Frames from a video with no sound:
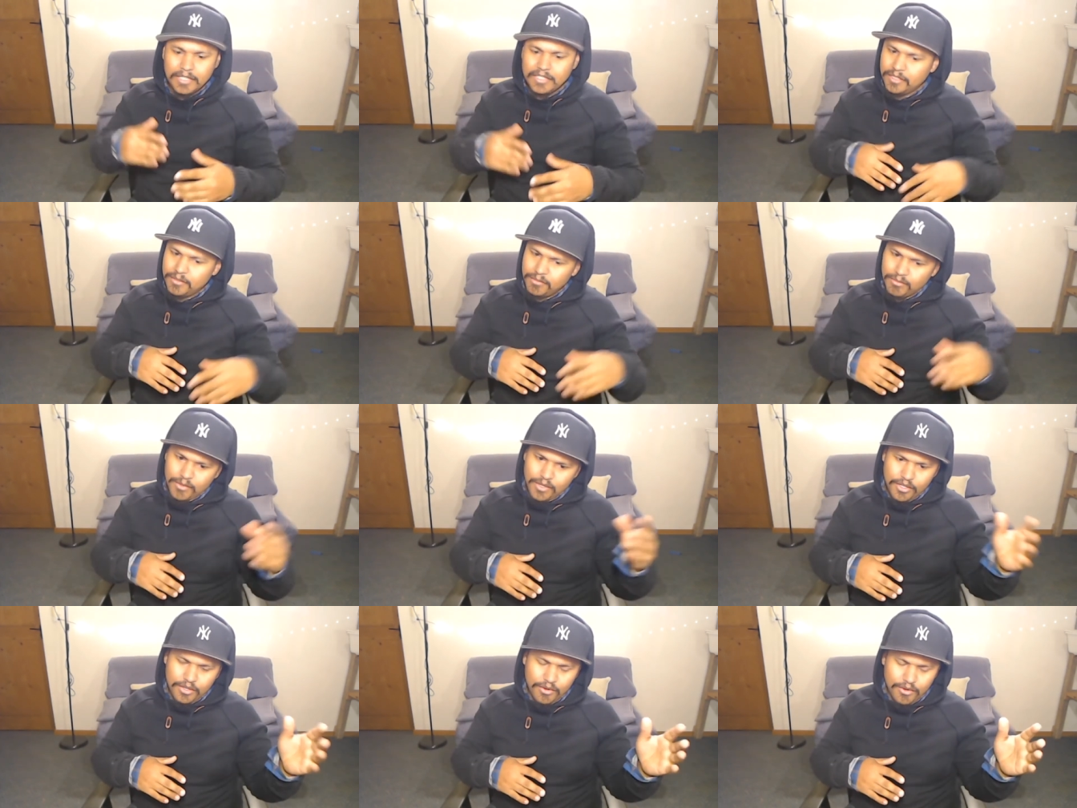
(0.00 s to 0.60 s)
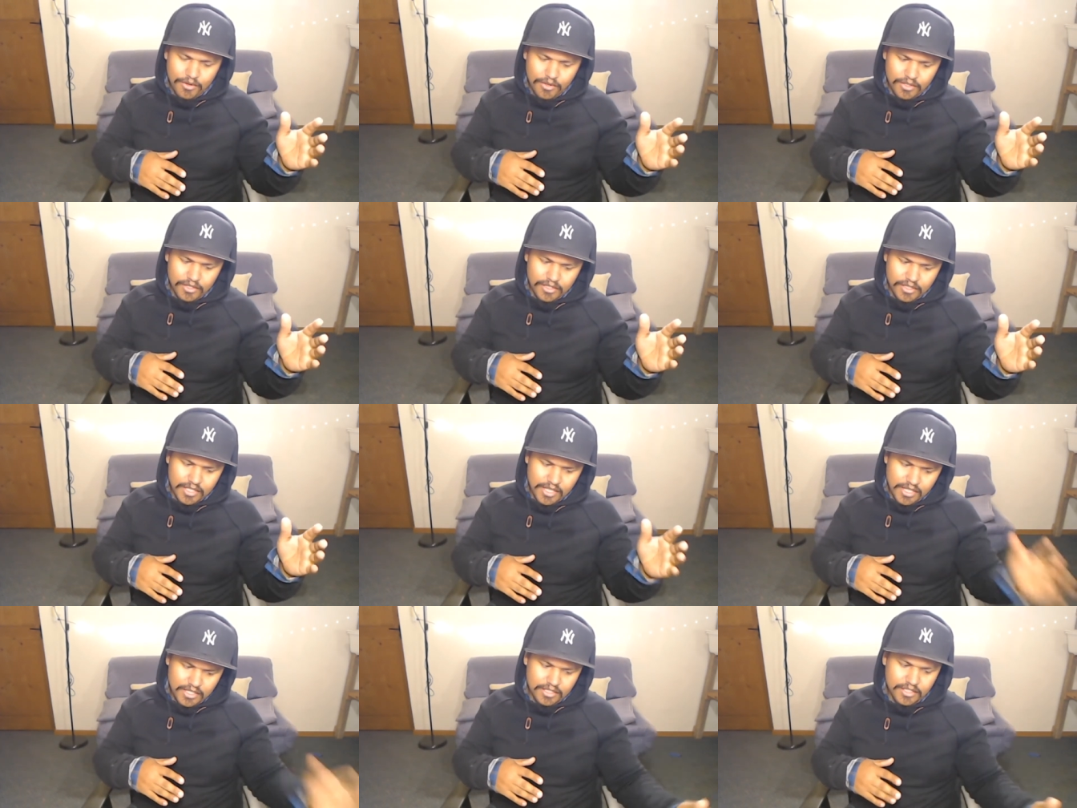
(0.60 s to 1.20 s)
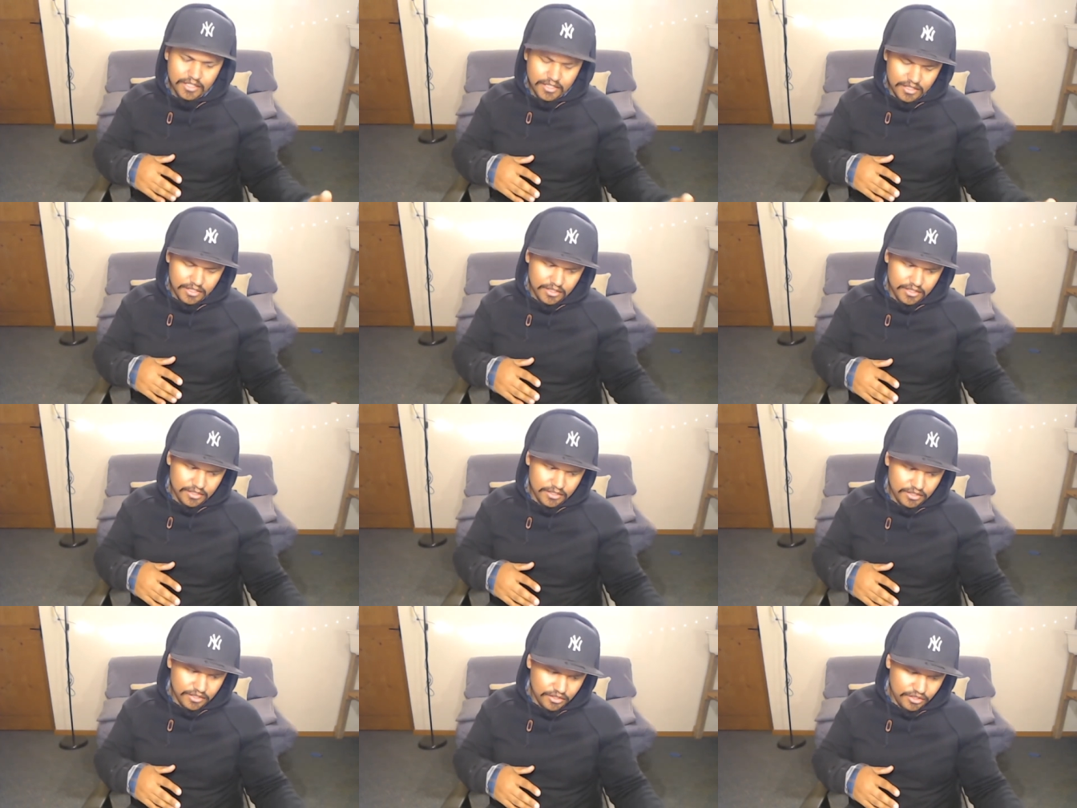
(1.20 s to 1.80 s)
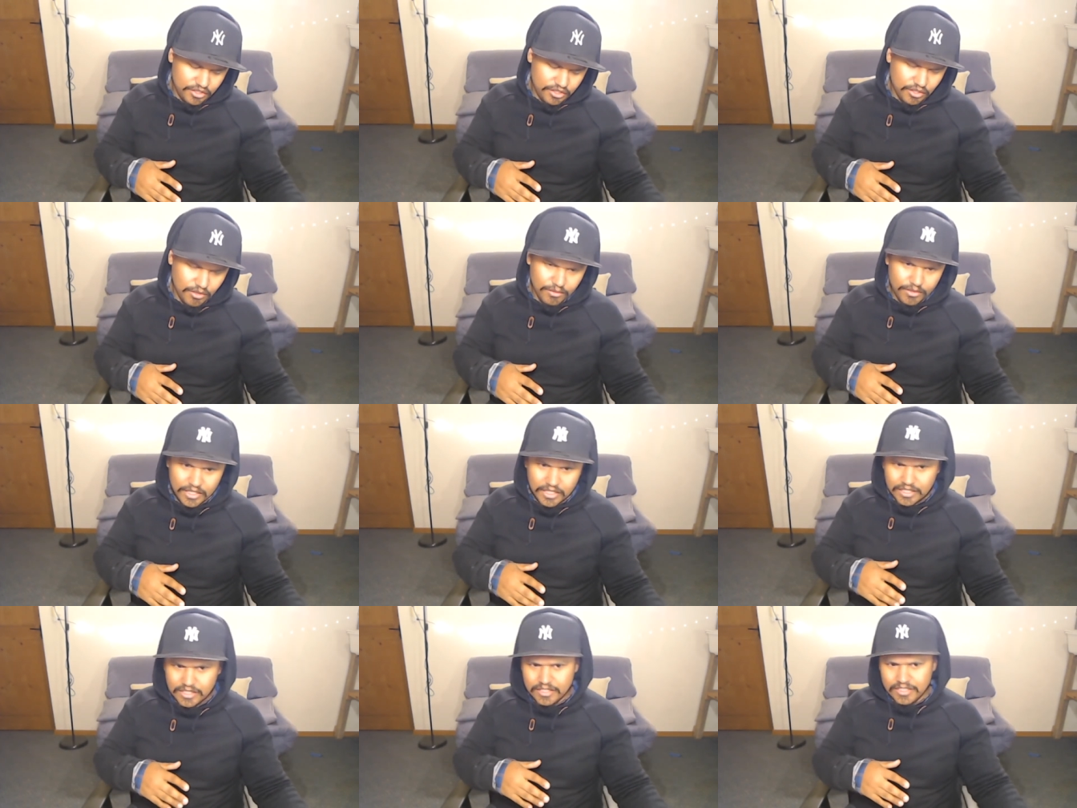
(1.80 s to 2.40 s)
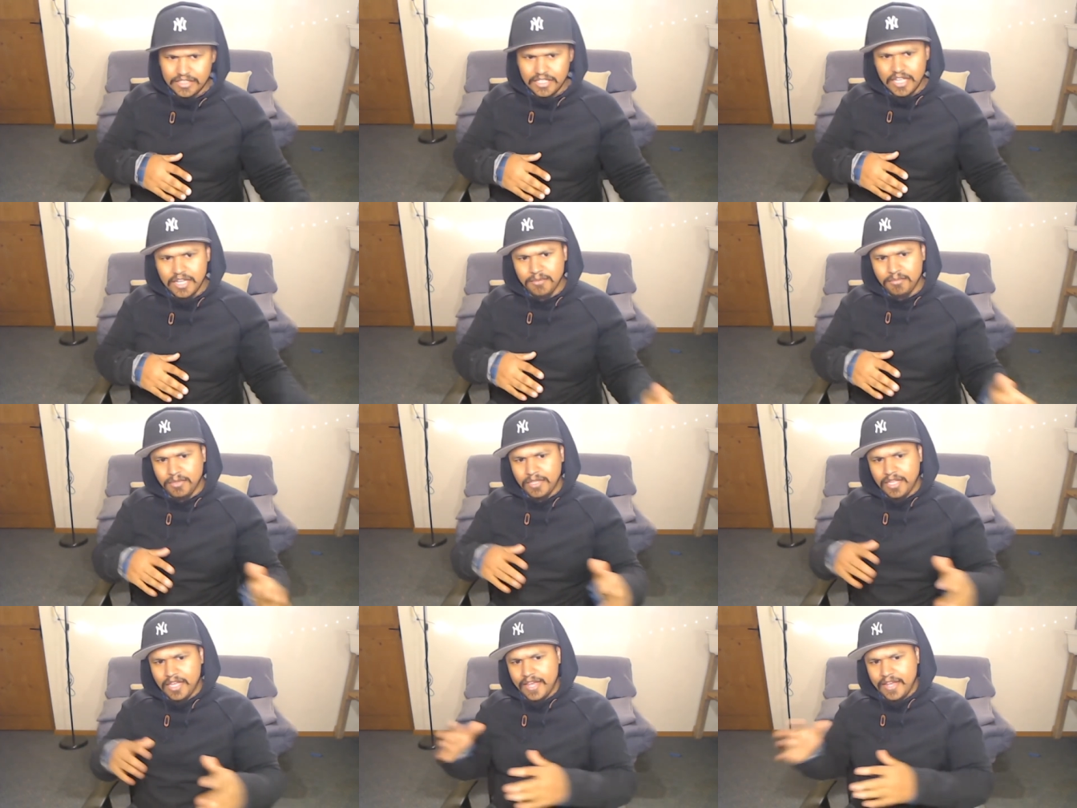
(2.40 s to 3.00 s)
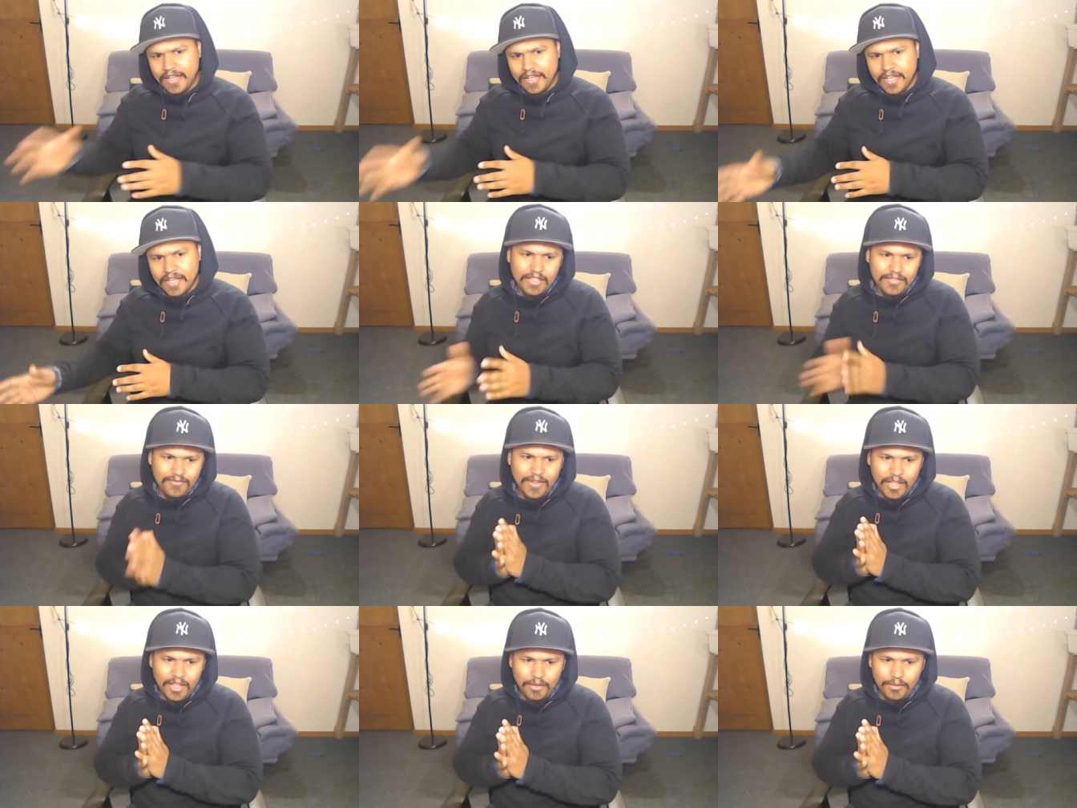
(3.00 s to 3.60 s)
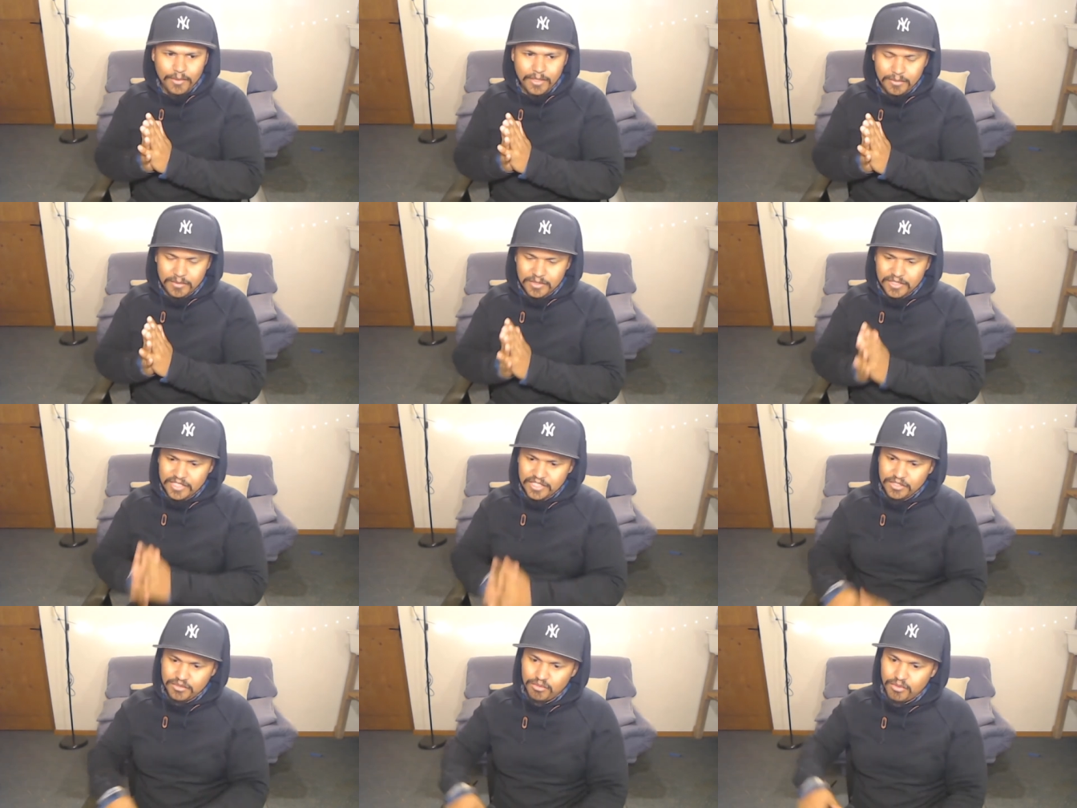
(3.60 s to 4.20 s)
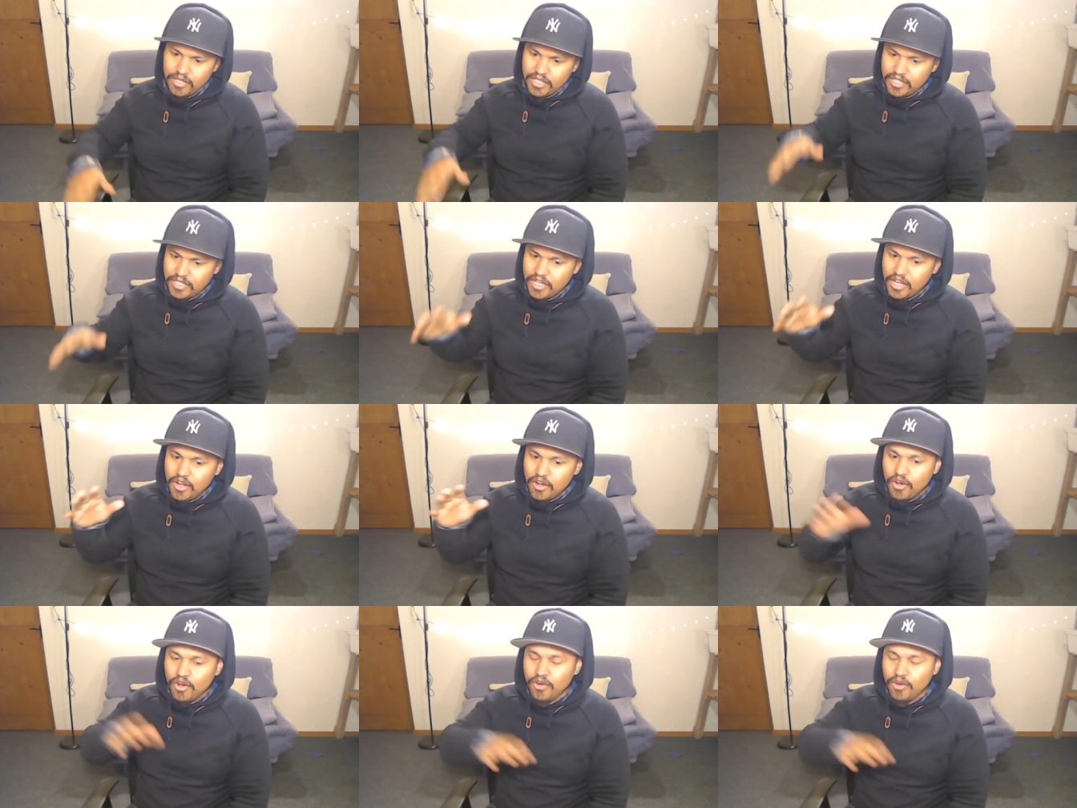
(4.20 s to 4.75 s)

I did one on the Sony State of Play, following with this one.